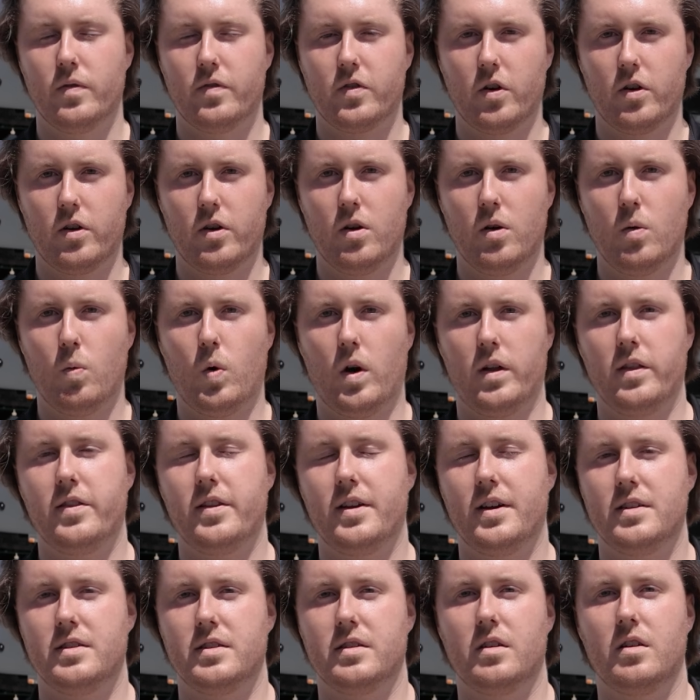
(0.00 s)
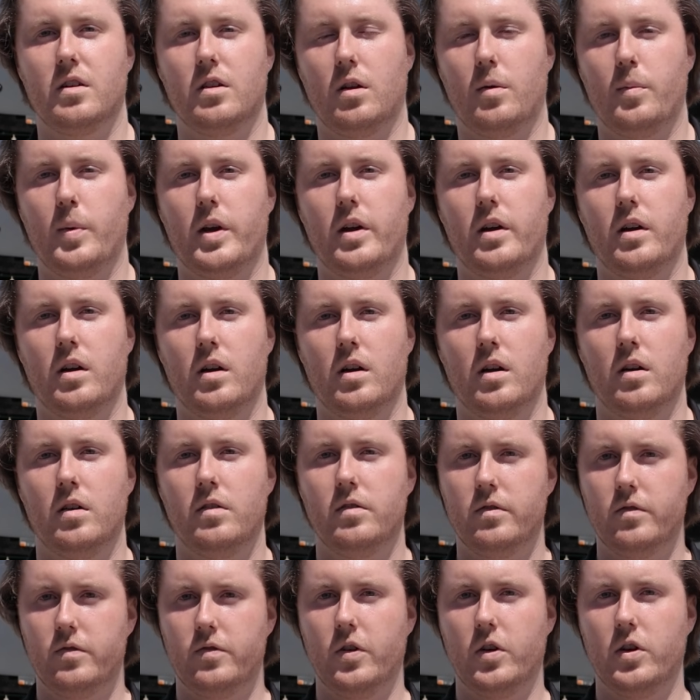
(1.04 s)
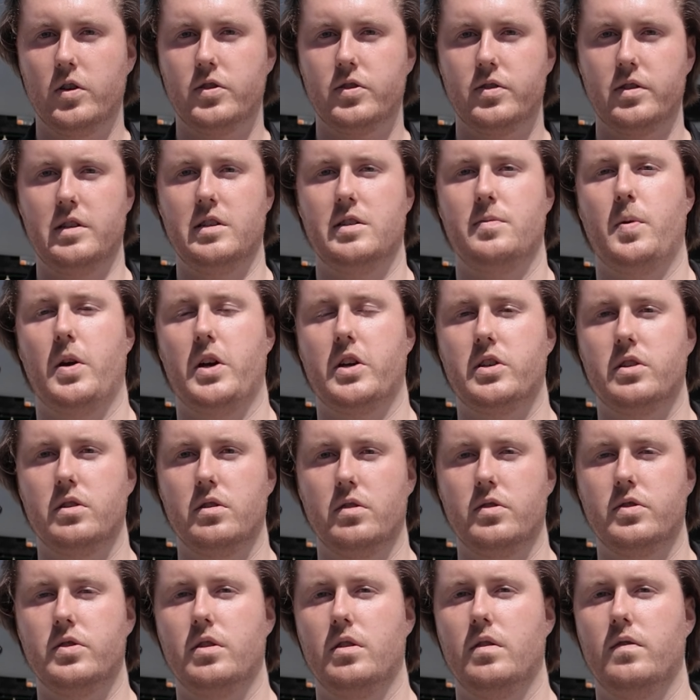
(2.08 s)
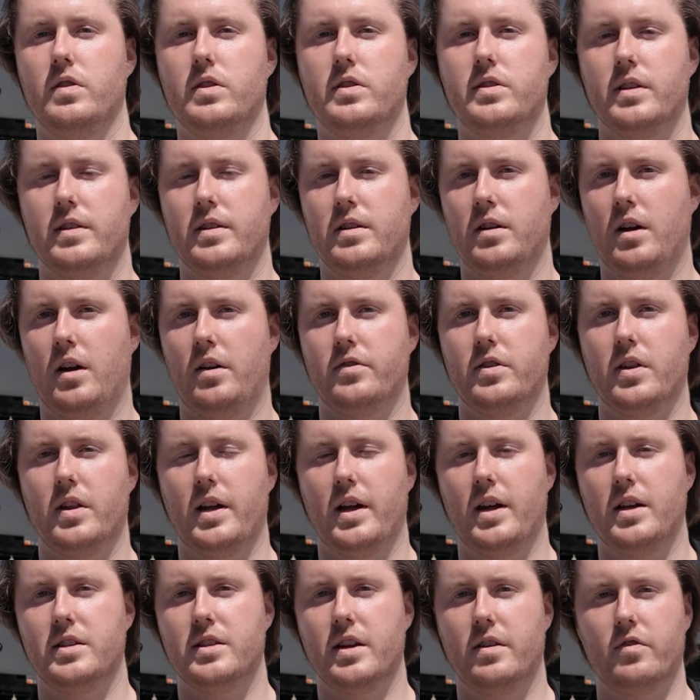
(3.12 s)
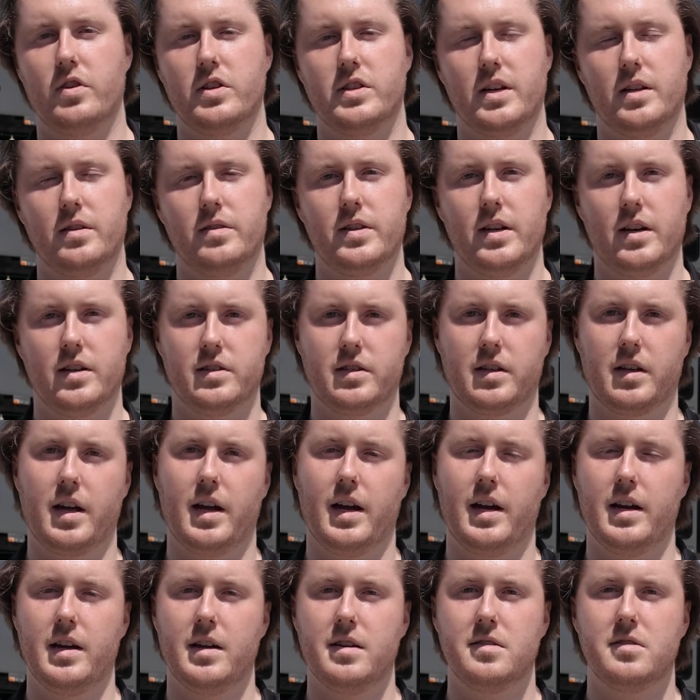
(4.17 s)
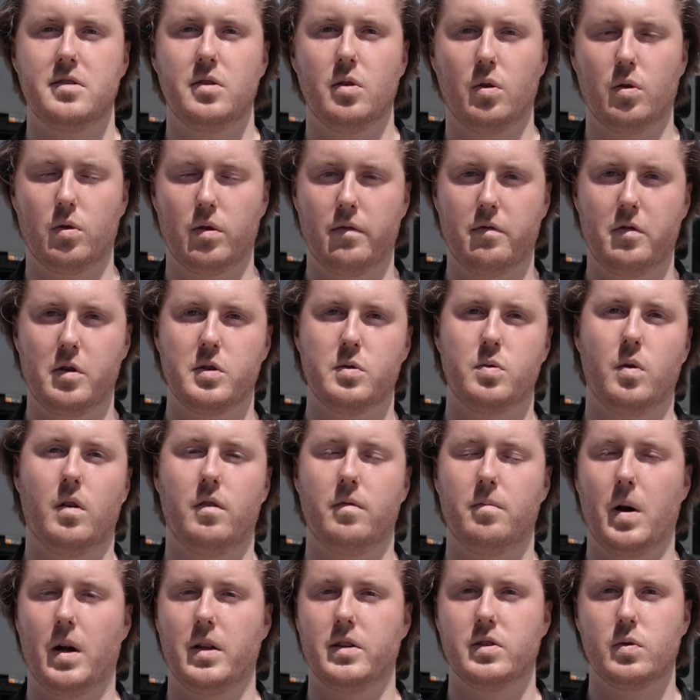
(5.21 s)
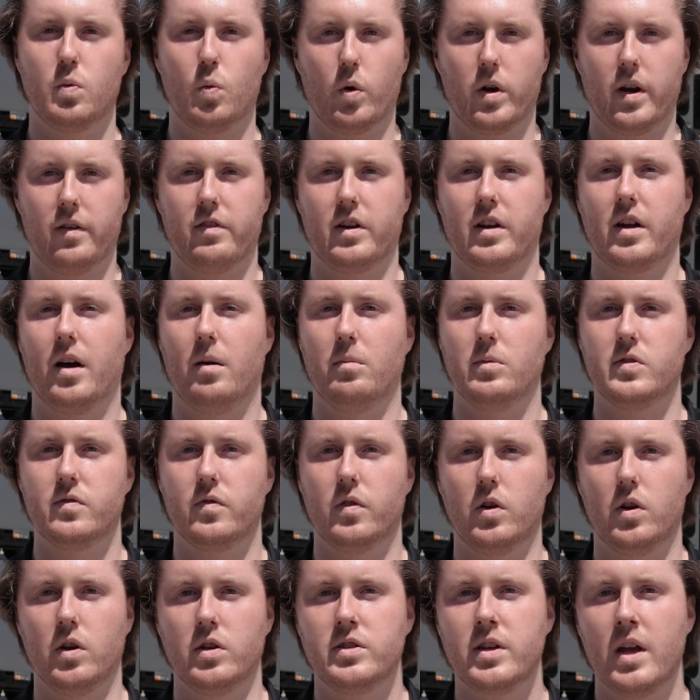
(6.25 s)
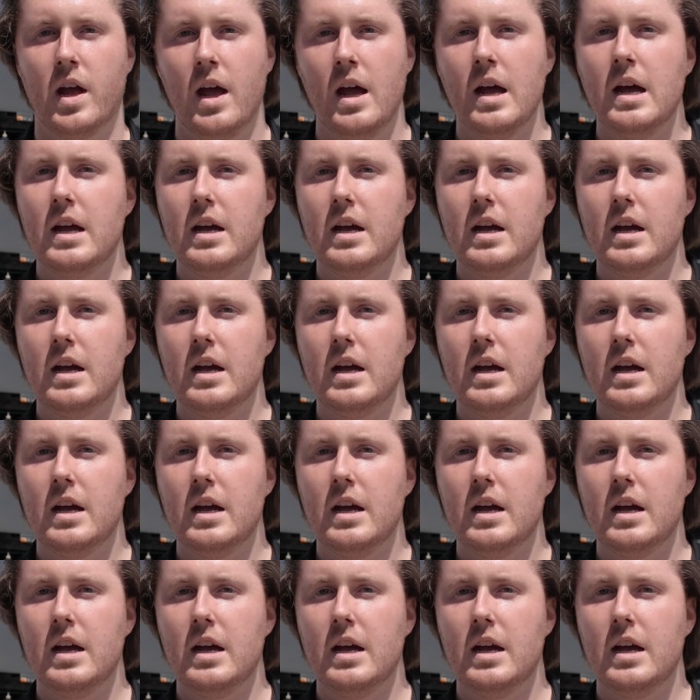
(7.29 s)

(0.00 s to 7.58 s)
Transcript: we've got a 1,000 kilometre first inspection and service, and then after that it's every 10,000 Ks or every 12 months, whatever comes first.